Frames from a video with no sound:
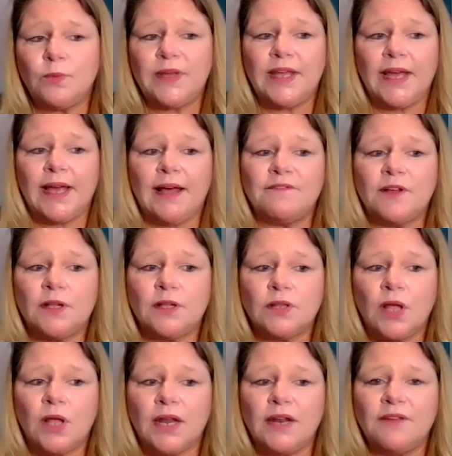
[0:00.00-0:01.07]
we have a
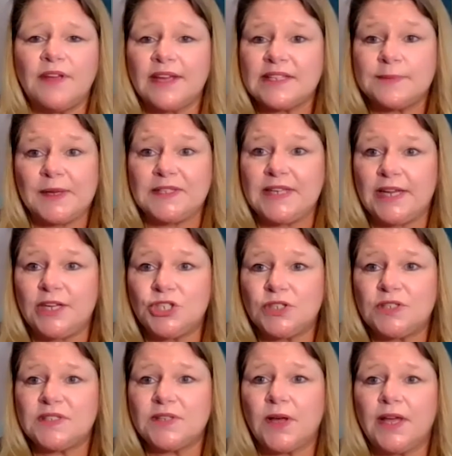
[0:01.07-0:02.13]
lot of
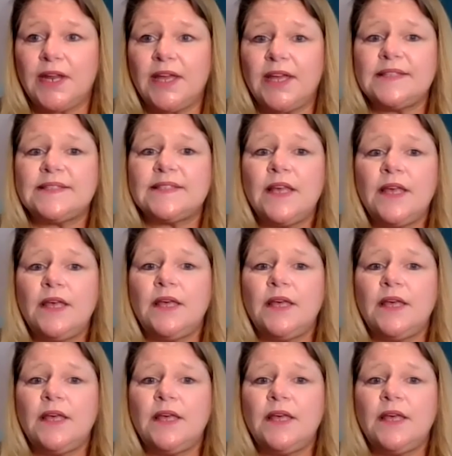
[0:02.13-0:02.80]
expectations on us